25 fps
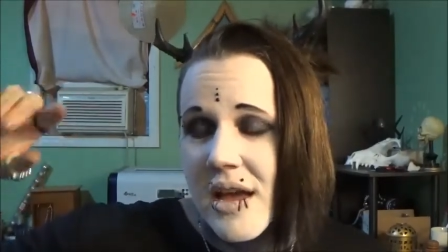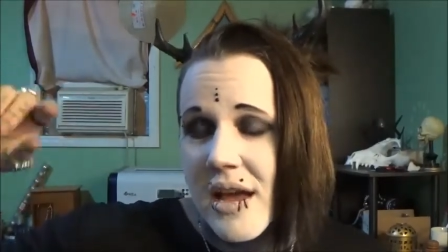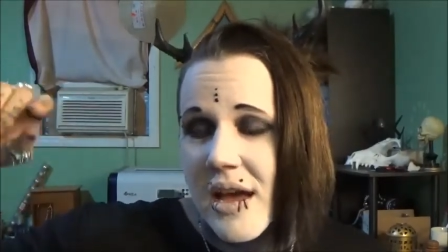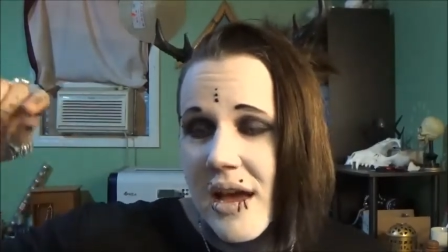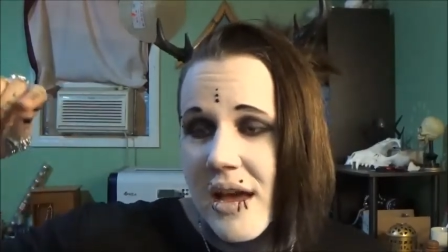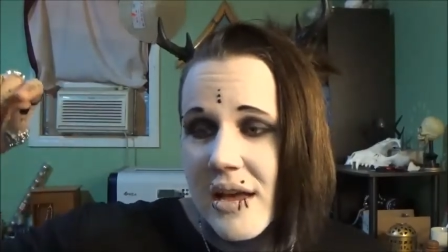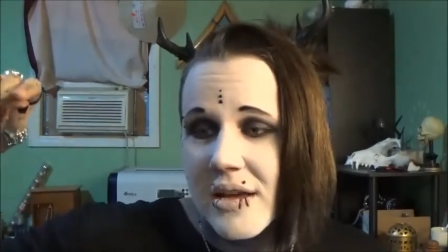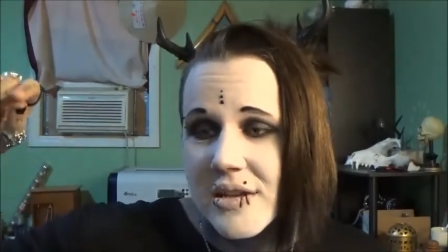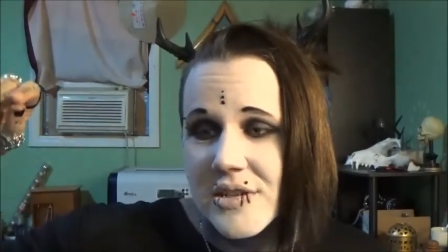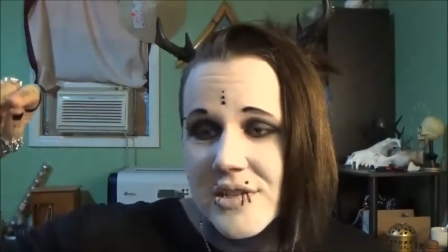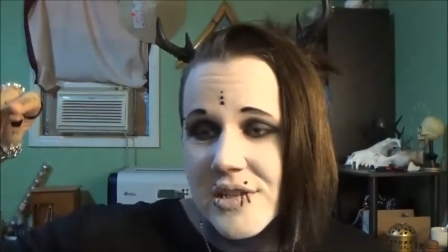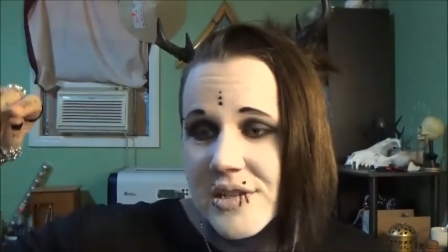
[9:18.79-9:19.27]

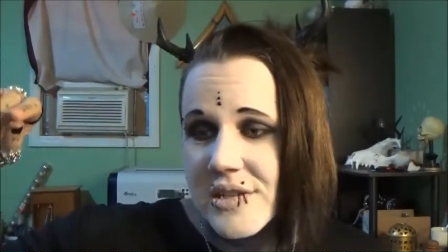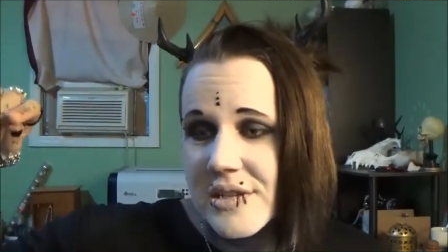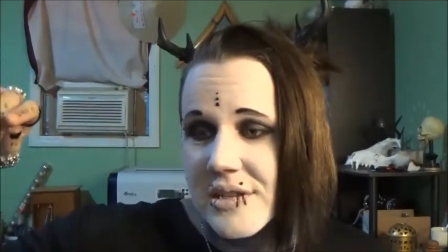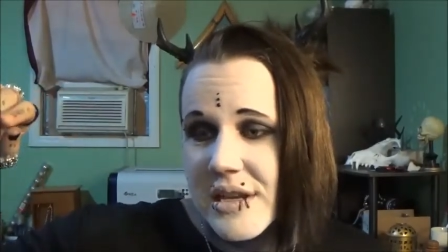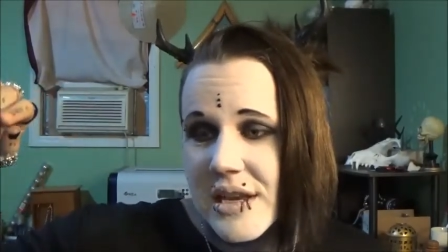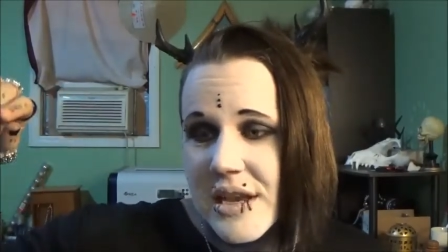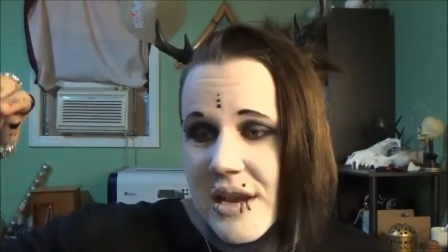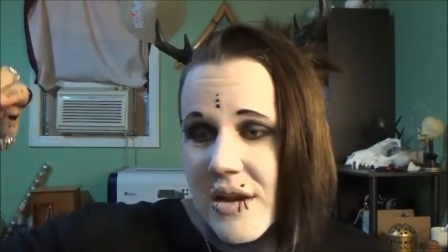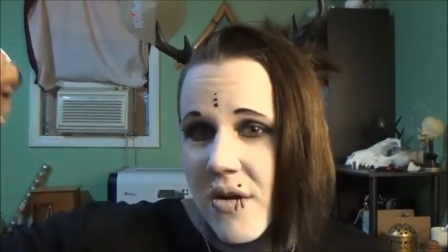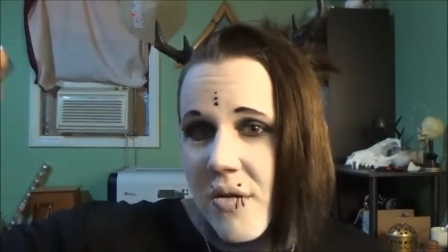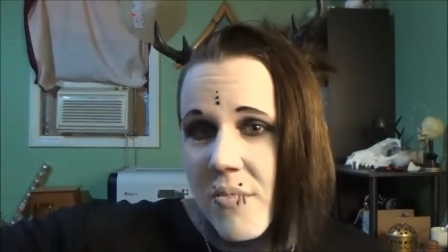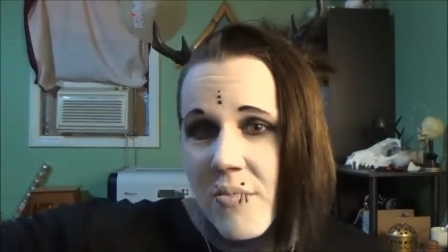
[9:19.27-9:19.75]
Uh, just,
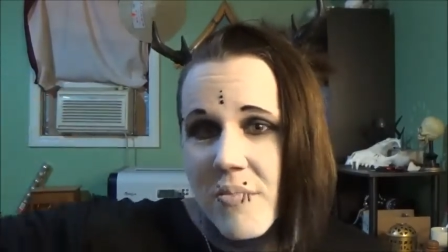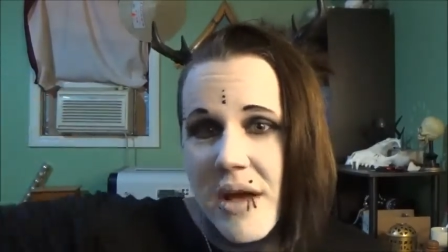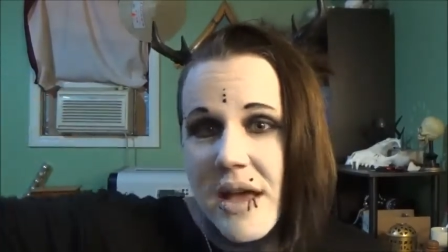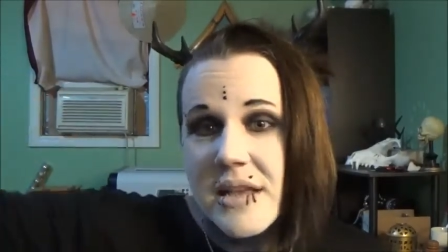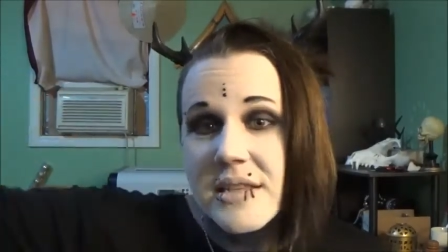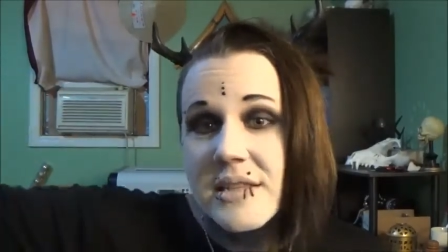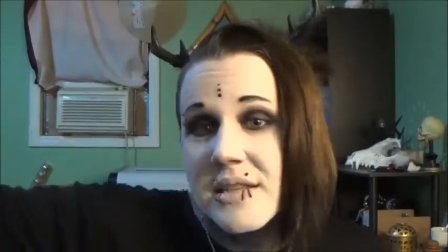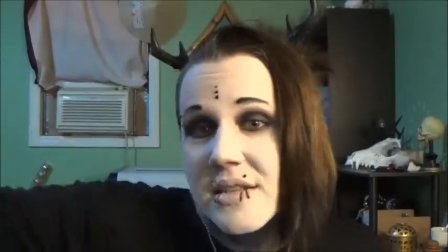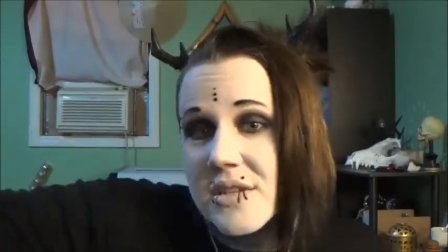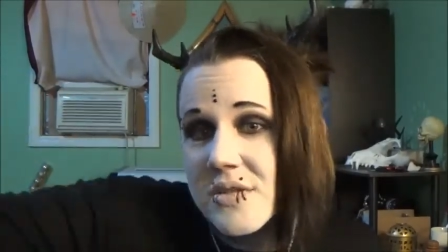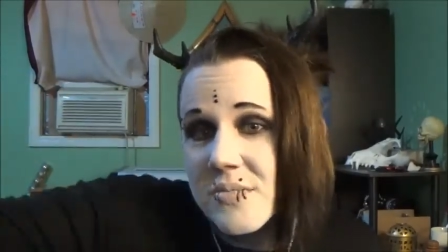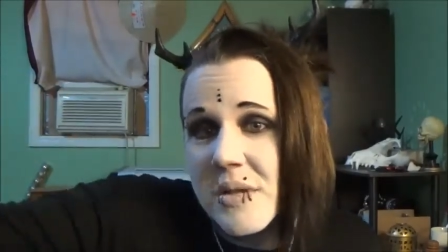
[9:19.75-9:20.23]
you know,
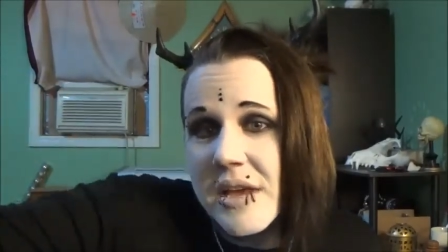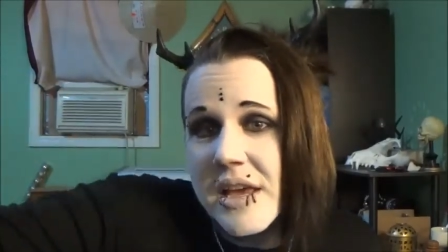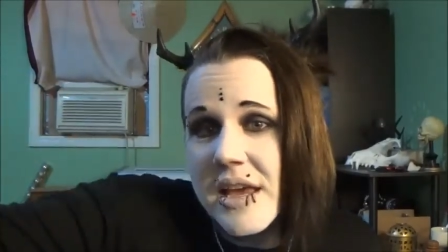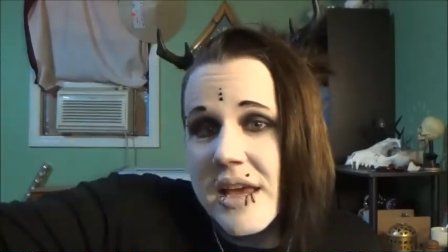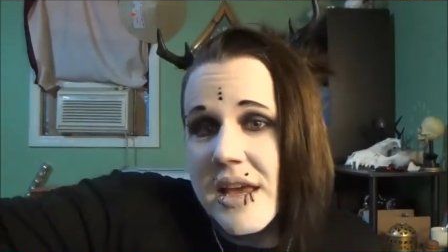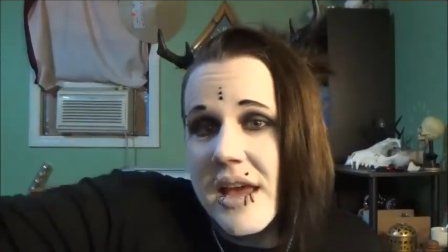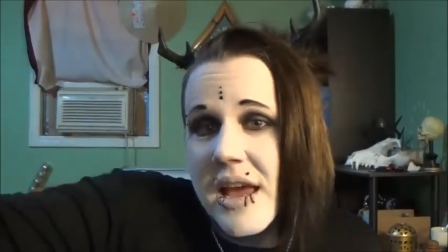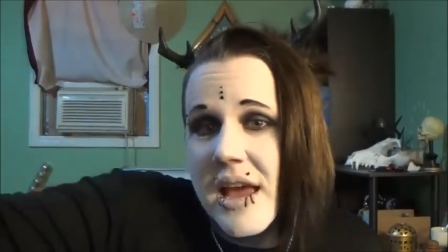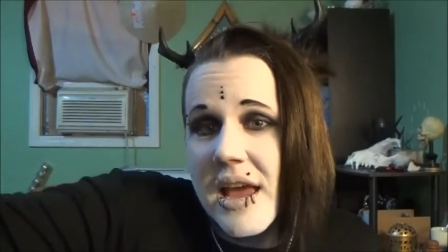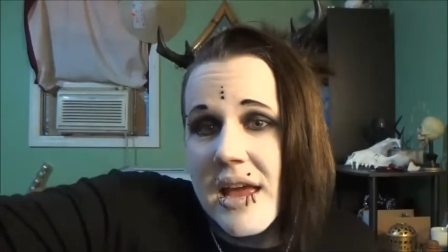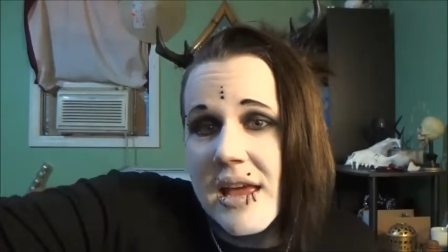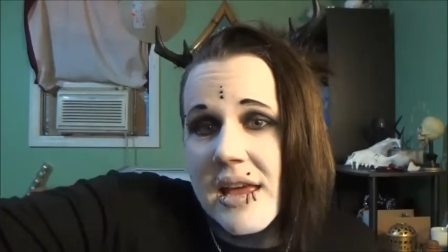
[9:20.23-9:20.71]
message
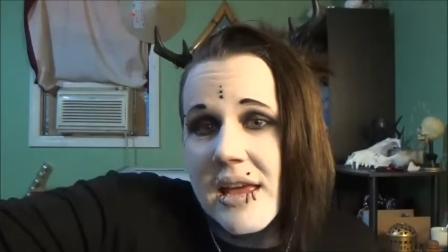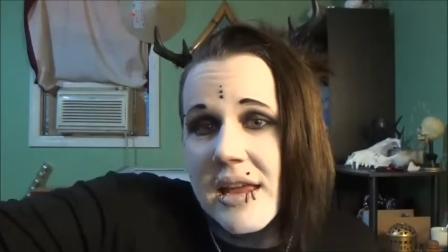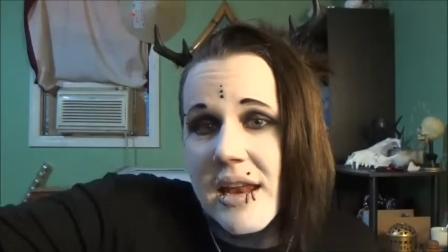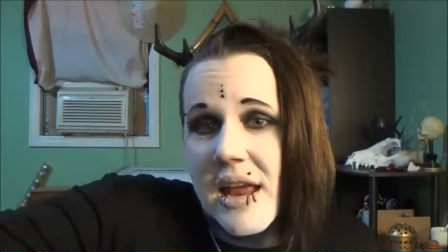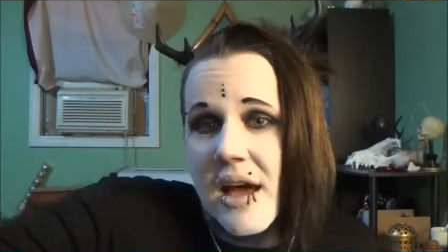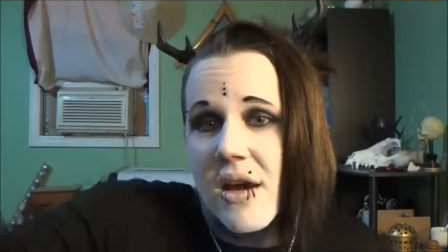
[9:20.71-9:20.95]
me and